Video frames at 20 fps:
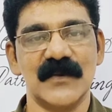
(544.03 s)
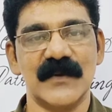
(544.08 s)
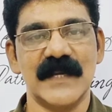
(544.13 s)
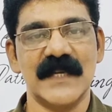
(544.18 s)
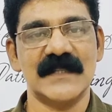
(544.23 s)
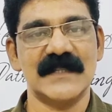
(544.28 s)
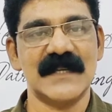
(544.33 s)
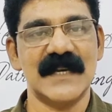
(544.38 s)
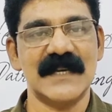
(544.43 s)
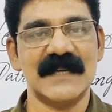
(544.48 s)

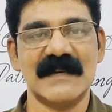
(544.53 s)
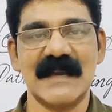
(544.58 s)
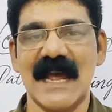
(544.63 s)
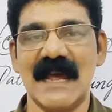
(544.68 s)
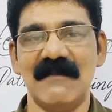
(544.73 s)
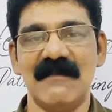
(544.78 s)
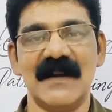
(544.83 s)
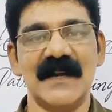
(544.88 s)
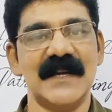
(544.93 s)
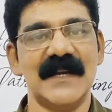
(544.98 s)
he said,
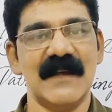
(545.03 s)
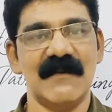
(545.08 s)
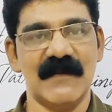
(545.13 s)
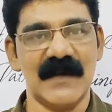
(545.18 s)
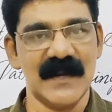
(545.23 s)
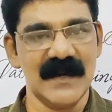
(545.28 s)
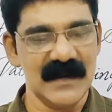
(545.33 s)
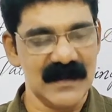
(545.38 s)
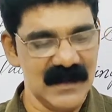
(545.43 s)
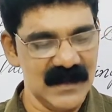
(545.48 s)
I will
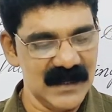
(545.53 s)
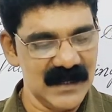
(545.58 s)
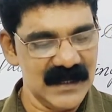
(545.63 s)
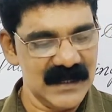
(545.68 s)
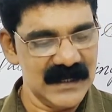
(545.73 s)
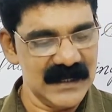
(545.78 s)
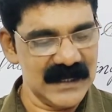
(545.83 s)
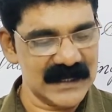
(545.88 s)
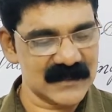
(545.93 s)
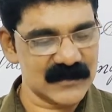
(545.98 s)
never,
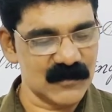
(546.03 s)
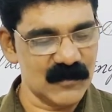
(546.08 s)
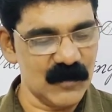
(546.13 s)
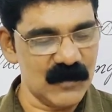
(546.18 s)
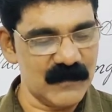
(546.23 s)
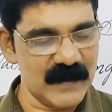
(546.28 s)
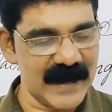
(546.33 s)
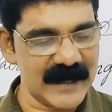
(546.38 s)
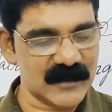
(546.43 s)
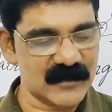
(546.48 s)
yes,
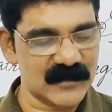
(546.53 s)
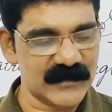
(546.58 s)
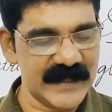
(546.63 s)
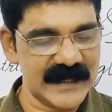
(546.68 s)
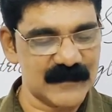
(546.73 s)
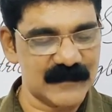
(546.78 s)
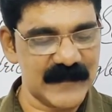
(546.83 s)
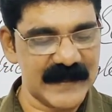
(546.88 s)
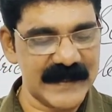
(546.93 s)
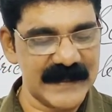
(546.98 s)
go back to
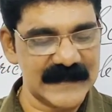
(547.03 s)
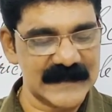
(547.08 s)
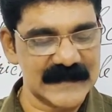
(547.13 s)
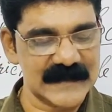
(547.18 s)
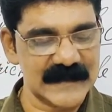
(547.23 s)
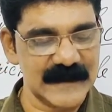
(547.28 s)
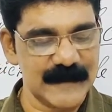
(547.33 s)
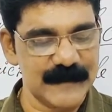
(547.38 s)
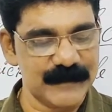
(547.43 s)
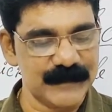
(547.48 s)
that place.